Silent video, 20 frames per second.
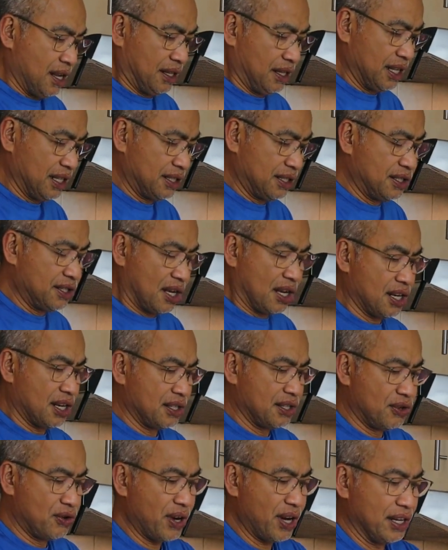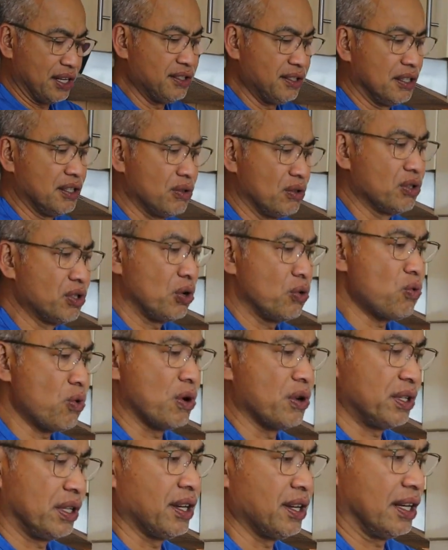This drained the
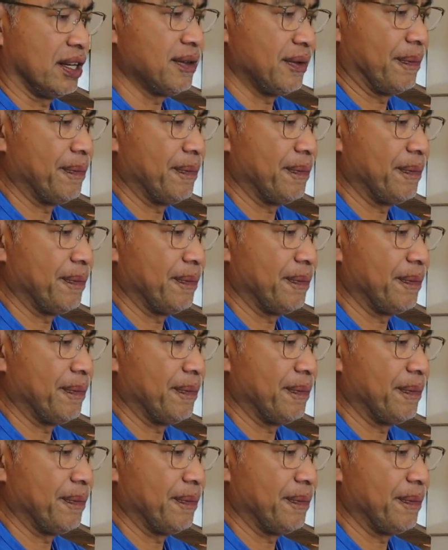water.